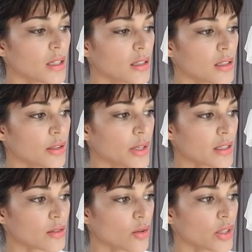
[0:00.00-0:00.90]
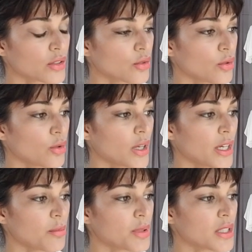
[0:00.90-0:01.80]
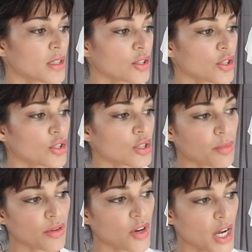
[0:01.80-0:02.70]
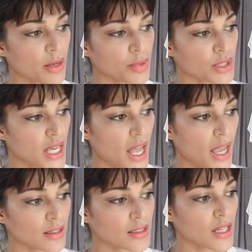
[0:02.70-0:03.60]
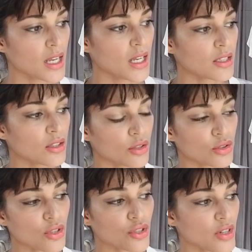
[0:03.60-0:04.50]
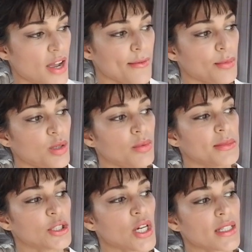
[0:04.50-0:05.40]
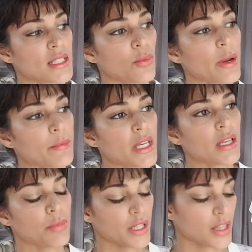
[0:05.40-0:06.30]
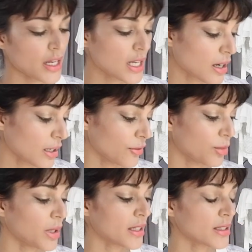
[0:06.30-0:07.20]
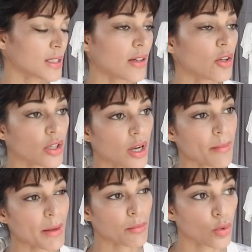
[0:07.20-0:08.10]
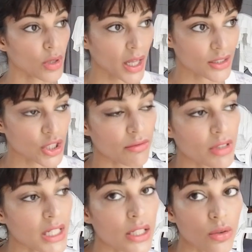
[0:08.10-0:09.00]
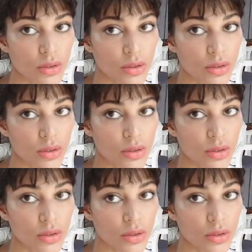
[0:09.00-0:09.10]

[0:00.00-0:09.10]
you know, as long as you're in a position to provide and protect, you know, you shouldn't have a problem attracting women. But then he kind of replied and said, look, I meant more like generally,